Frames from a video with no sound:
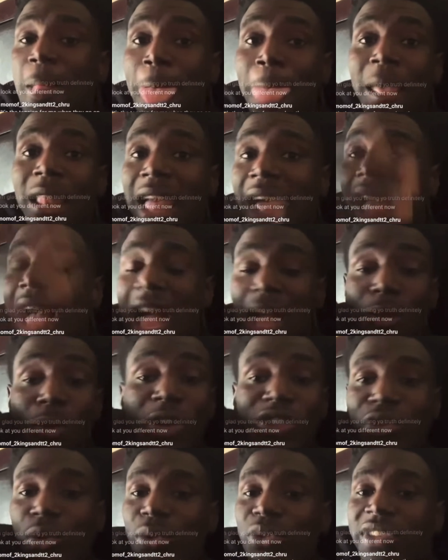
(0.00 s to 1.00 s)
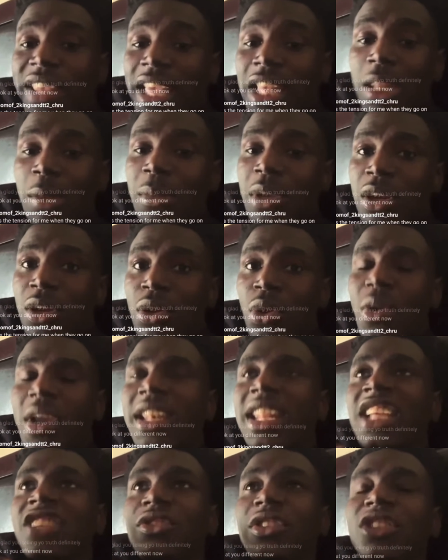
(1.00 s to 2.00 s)
like how, what you were telling me to do and
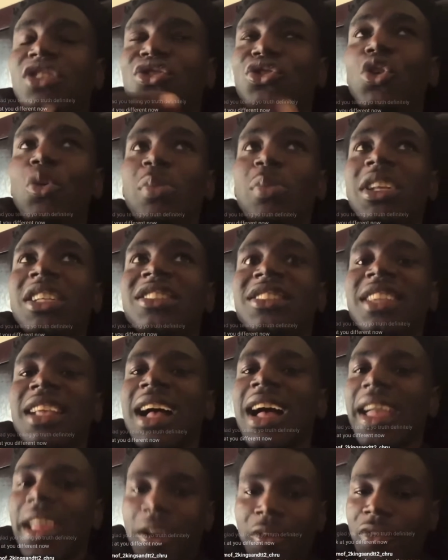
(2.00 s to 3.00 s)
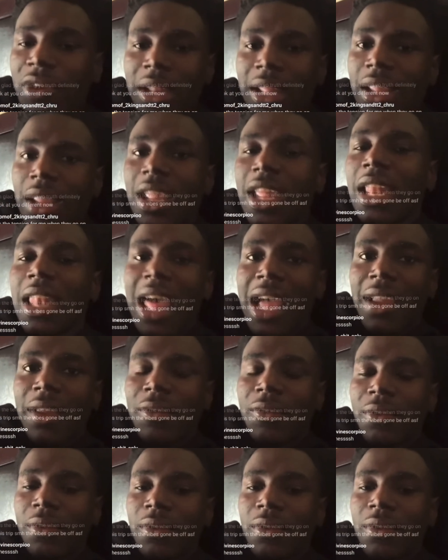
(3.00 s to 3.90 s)
that's the stupidest shit I ever did in life